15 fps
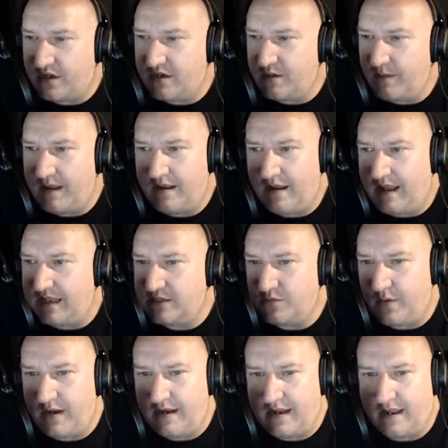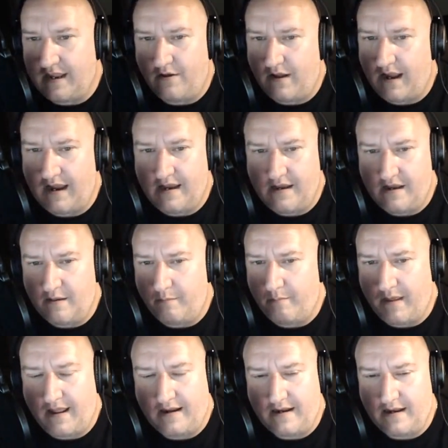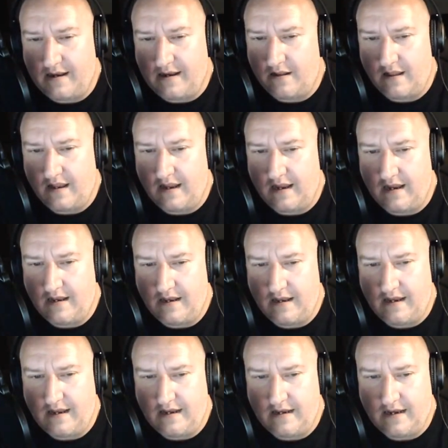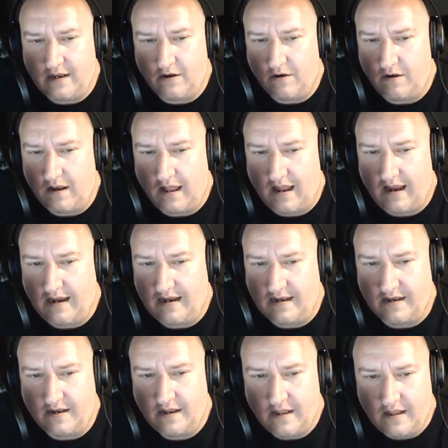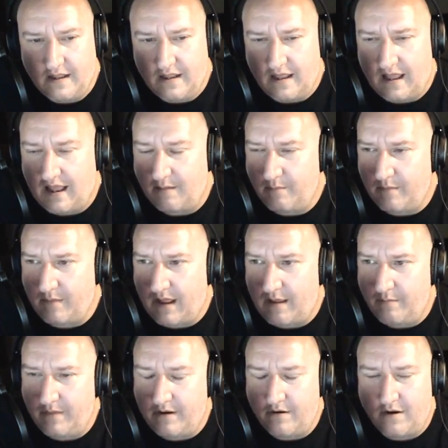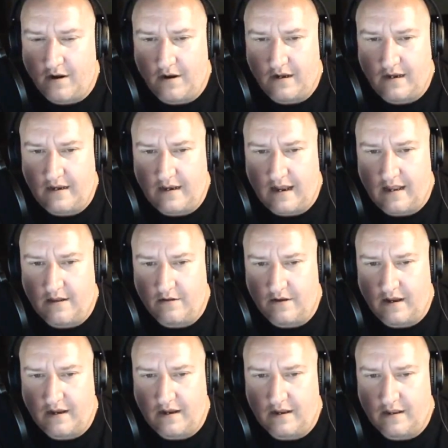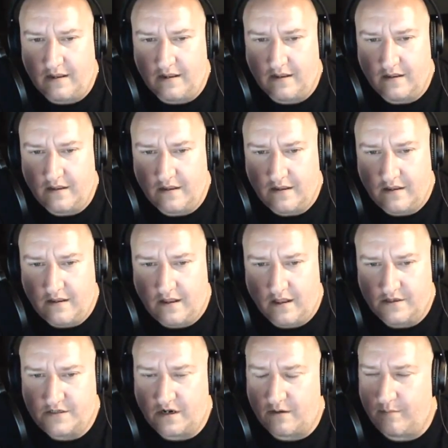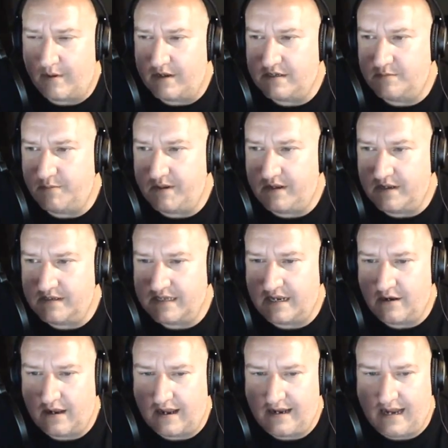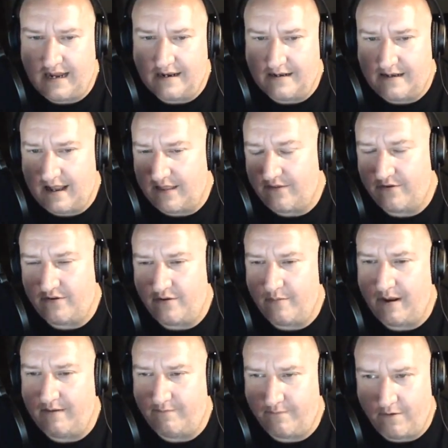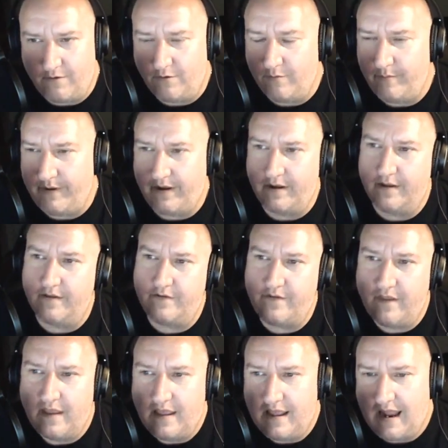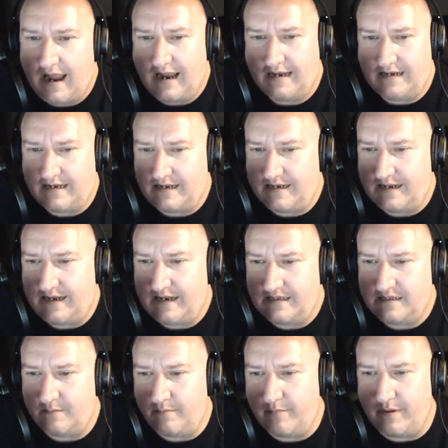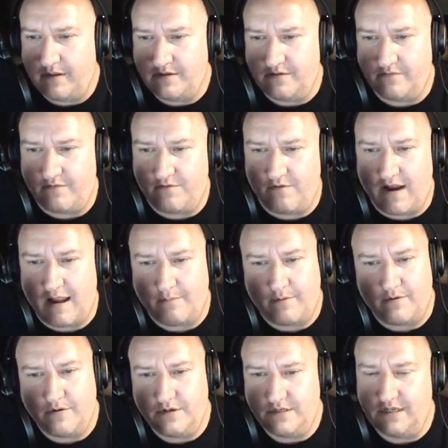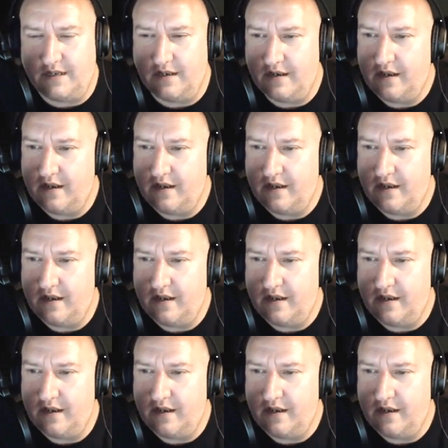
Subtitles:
about last week how I ended up back in LA needing to get online, and I'm there hunting down a Starbucks because I can't tether to my phone because AT&T is a bunch of crappers, and